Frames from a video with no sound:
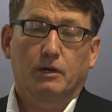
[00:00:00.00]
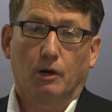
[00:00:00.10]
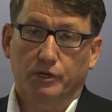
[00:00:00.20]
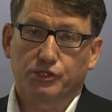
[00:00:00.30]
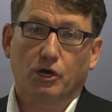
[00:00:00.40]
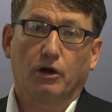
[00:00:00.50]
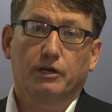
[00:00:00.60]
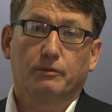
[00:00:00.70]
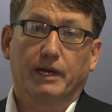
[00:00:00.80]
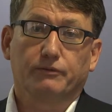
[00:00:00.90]
I'm
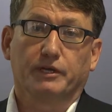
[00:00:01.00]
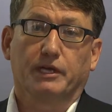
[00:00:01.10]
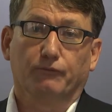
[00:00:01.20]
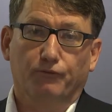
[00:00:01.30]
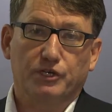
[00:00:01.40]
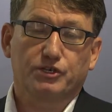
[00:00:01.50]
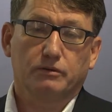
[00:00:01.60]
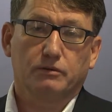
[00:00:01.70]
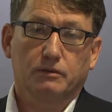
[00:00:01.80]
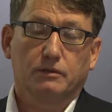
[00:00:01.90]
excited about the
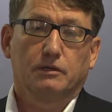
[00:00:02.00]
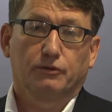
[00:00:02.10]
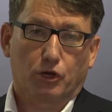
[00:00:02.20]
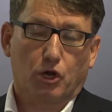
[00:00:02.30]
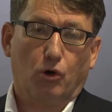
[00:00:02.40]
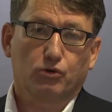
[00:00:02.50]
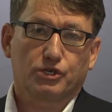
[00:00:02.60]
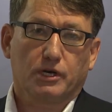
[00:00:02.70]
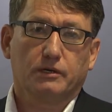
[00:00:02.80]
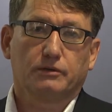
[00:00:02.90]
vision, the
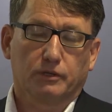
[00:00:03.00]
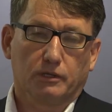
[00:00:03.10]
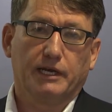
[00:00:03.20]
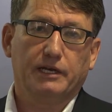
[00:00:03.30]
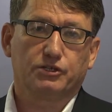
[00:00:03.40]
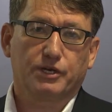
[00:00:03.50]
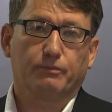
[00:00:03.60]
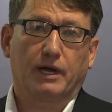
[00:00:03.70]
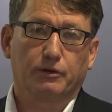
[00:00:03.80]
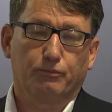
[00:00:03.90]
culture, the leadership
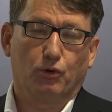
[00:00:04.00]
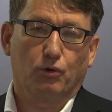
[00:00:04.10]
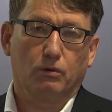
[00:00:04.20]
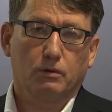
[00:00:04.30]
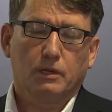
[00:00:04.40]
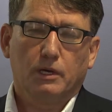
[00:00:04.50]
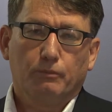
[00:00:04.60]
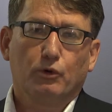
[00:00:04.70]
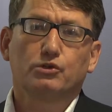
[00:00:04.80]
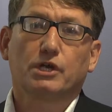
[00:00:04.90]
under Paul,
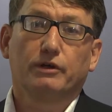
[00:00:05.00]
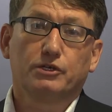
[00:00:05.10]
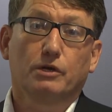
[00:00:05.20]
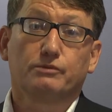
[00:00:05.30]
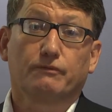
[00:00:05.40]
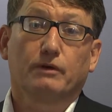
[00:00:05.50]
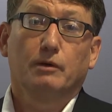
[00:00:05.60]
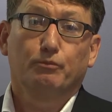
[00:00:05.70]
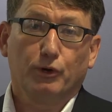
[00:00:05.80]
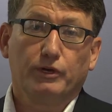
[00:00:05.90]
but also in terms of
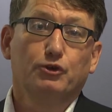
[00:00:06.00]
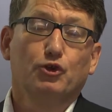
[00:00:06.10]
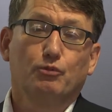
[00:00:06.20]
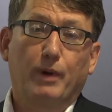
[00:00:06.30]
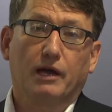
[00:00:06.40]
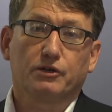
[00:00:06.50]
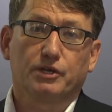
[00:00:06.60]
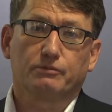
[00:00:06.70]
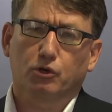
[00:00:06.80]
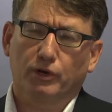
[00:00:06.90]
building new
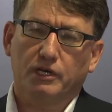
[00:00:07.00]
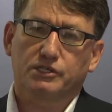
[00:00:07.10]
partnerships, looking